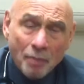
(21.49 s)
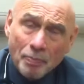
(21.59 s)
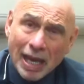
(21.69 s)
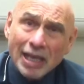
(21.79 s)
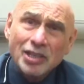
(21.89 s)

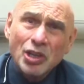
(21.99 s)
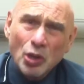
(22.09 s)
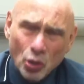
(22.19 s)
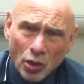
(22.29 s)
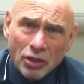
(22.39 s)
Pain is a
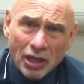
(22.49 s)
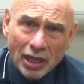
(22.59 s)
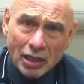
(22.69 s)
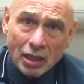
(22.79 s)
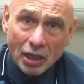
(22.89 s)
good
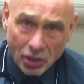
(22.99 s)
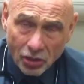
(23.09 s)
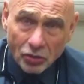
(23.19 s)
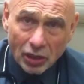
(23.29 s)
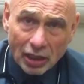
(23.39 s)
thing
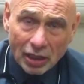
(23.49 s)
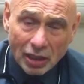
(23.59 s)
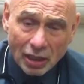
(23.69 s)
acutely.